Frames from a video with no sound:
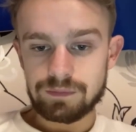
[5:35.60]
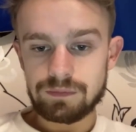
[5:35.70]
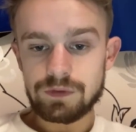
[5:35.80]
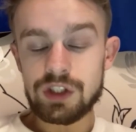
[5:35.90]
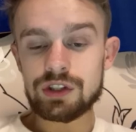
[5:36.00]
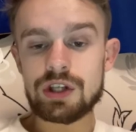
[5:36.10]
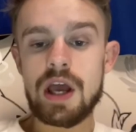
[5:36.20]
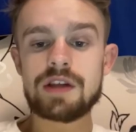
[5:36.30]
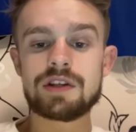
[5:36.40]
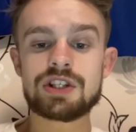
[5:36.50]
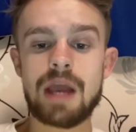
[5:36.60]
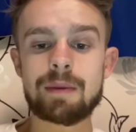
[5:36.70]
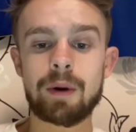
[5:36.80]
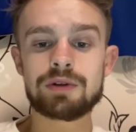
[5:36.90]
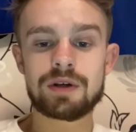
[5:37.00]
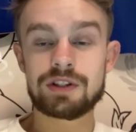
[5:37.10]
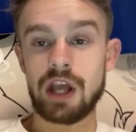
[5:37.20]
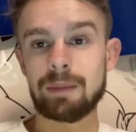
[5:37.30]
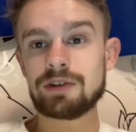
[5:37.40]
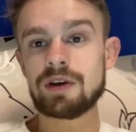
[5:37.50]
it's a shame about
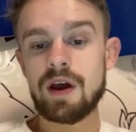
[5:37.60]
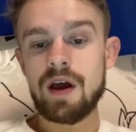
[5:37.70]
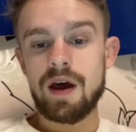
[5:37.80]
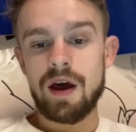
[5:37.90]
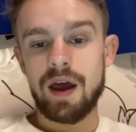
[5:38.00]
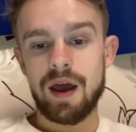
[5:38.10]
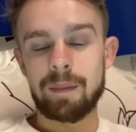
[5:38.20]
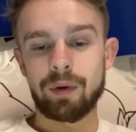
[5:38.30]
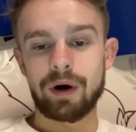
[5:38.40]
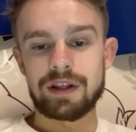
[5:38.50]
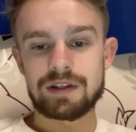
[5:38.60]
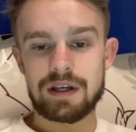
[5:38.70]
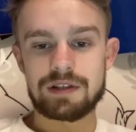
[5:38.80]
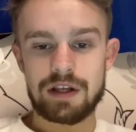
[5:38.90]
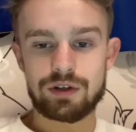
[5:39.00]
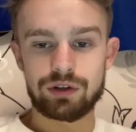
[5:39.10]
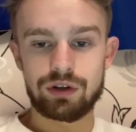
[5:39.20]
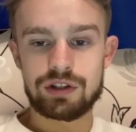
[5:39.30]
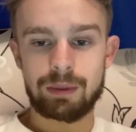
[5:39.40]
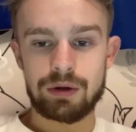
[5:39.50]
Seamus, but it's good
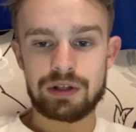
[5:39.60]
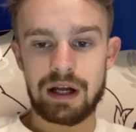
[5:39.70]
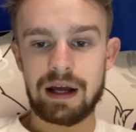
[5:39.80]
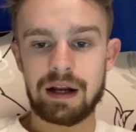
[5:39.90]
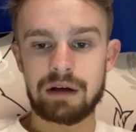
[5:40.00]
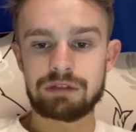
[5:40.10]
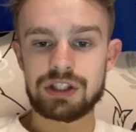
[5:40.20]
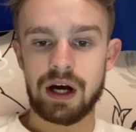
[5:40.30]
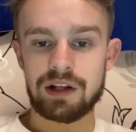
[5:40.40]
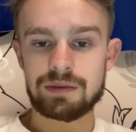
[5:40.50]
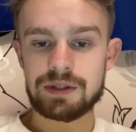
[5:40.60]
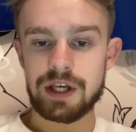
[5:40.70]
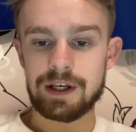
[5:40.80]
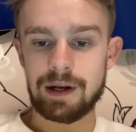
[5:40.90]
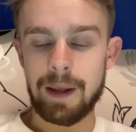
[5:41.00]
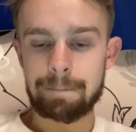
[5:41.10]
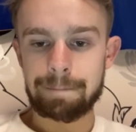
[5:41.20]
news about Alan and Richarlison particularly.